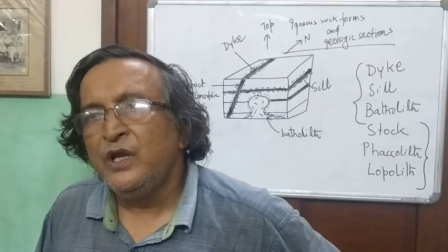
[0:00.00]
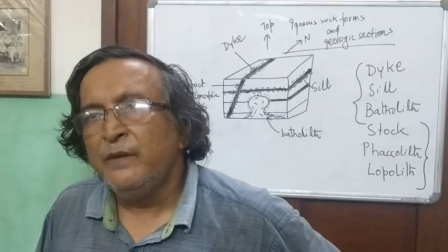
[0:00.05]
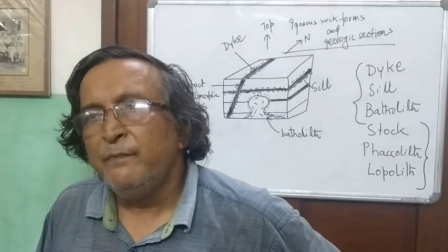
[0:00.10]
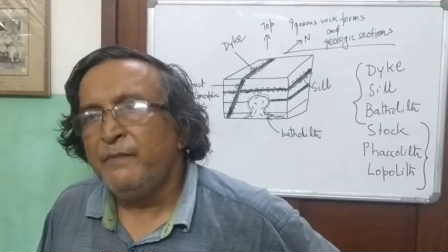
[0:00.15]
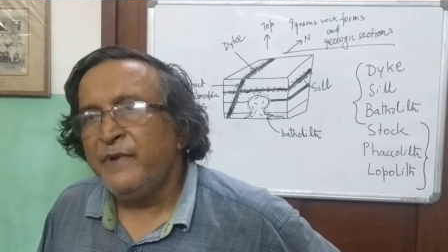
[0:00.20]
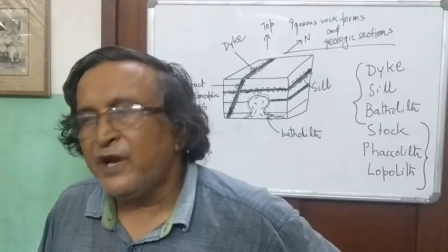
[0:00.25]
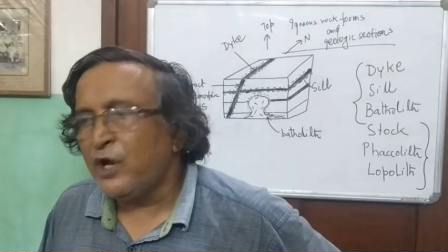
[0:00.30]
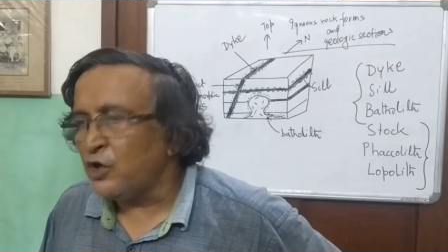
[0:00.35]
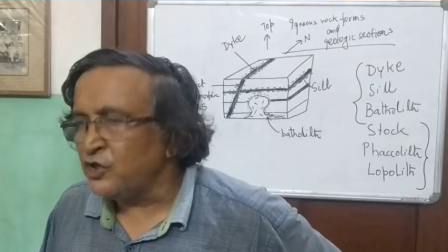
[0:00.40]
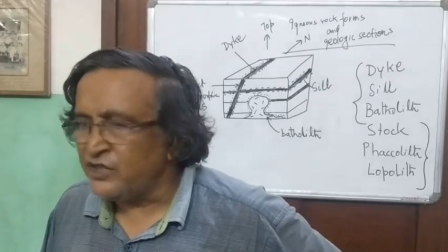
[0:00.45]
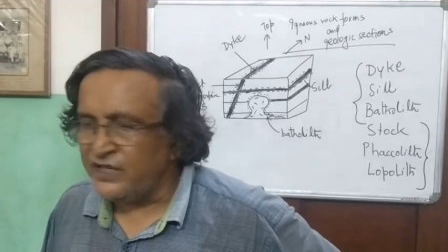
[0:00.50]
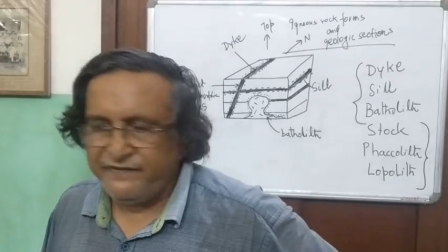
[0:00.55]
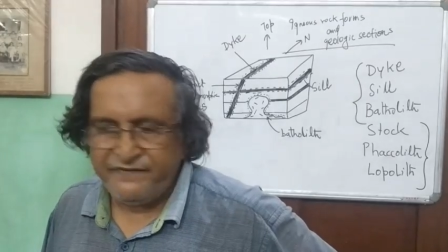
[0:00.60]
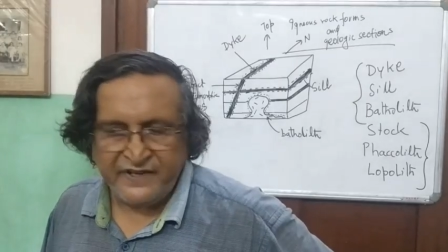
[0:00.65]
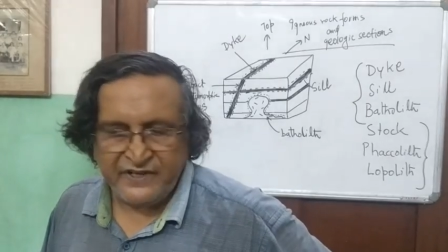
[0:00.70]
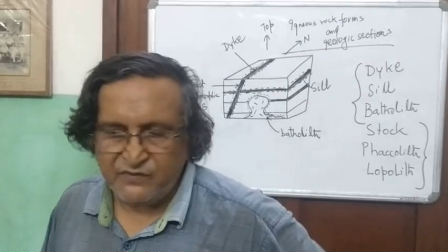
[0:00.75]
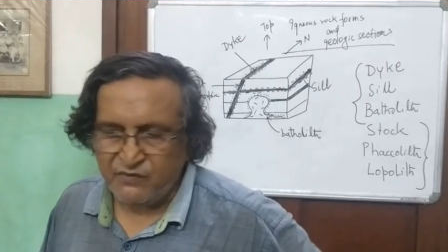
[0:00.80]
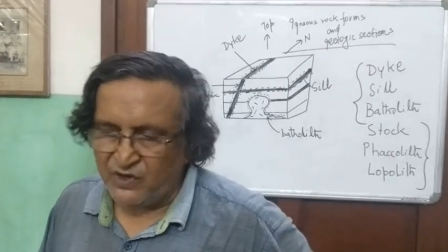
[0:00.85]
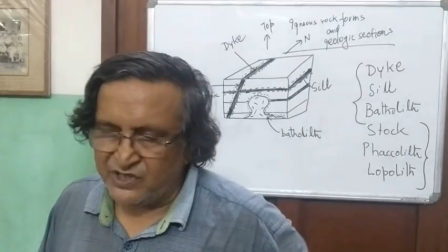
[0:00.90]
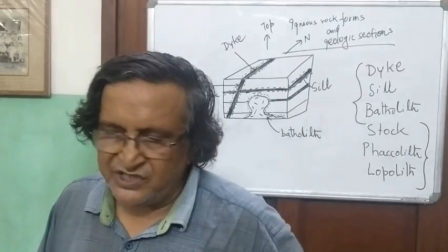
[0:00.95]
Because if
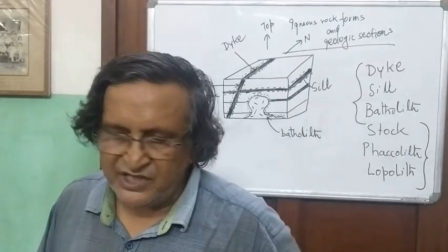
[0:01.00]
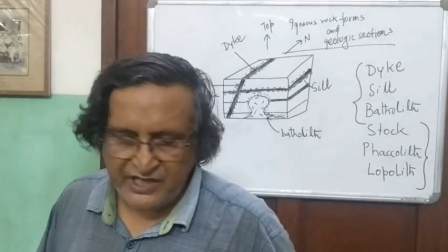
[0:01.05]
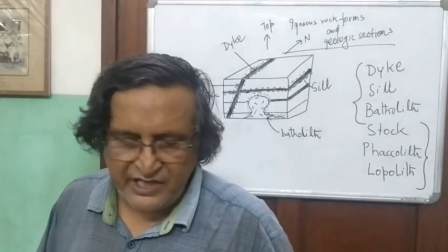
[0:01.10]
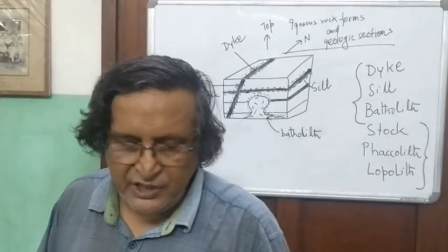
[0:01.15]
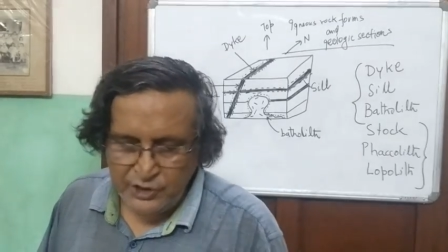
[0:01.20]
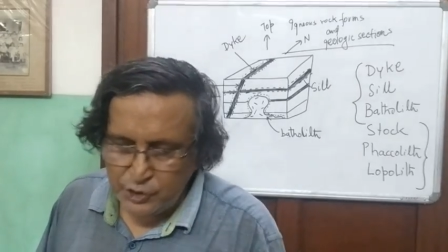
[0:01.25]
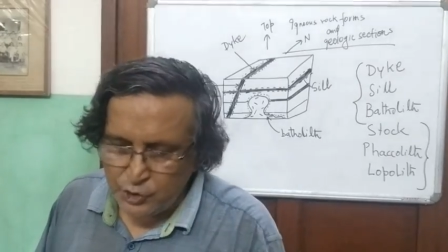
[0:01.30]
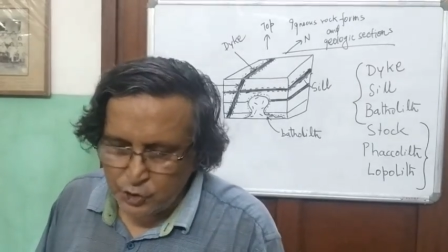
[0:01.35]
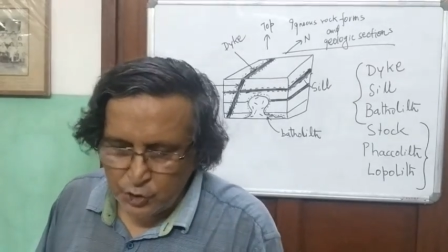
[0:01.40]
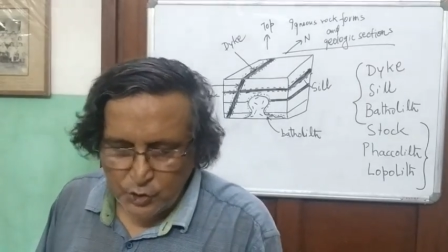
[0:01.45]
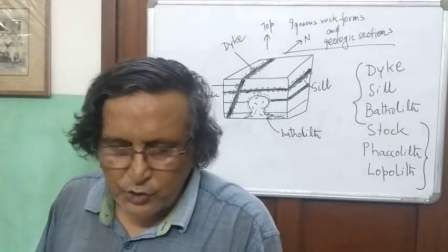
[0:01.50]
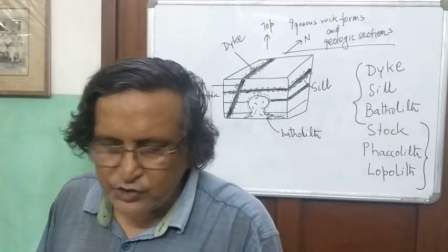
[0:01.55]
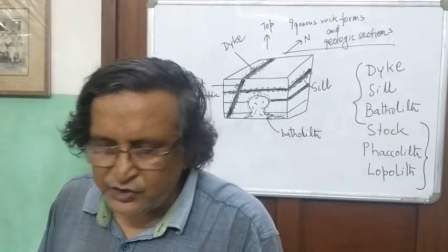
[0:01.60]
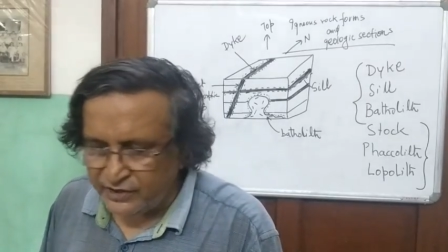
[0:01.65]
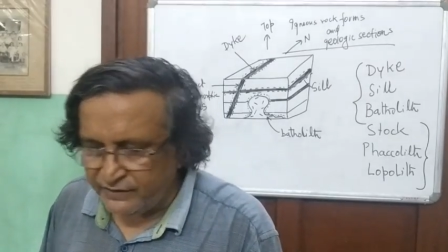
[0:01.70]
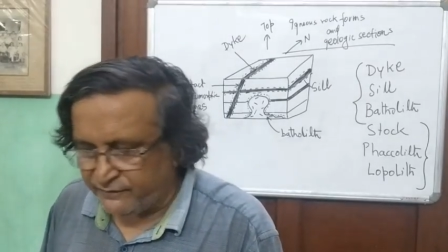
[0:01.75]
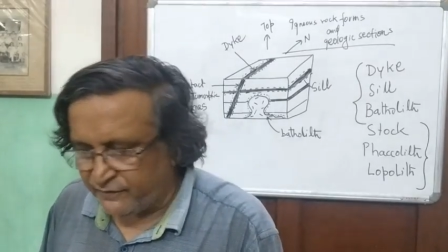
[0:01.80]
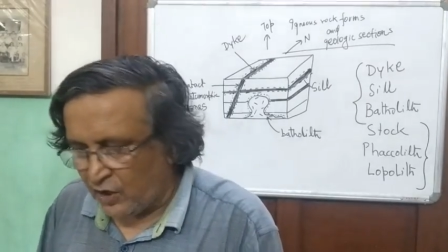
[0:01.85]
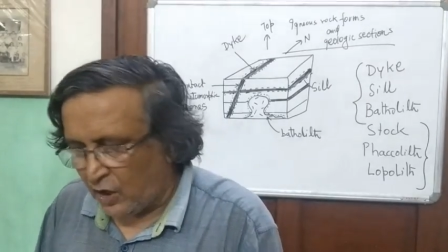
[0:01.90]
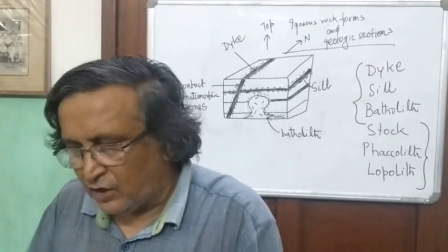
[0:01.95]
it was an
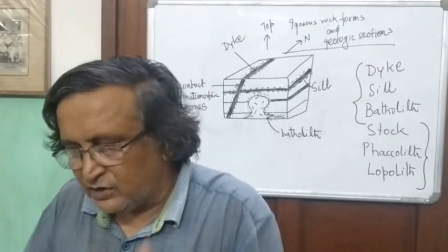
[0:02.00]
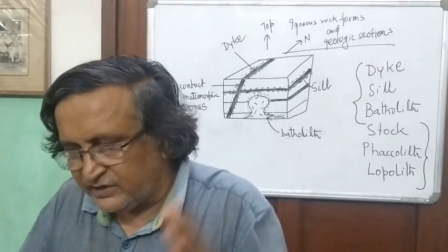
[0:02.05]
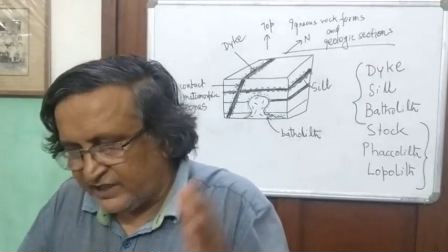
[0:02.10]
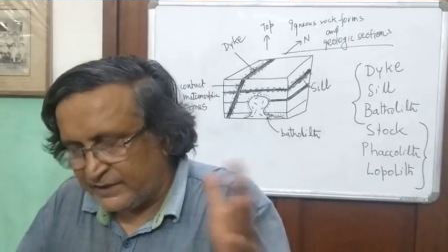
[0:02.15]
intrusive rock,